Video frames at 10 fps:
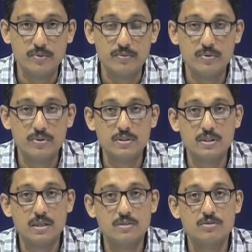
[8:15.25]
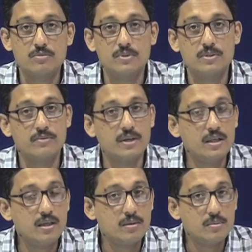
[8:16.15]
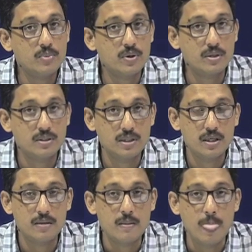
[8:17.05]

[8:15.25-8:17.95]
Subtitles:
Fluorescence anisotropy is a very important thing,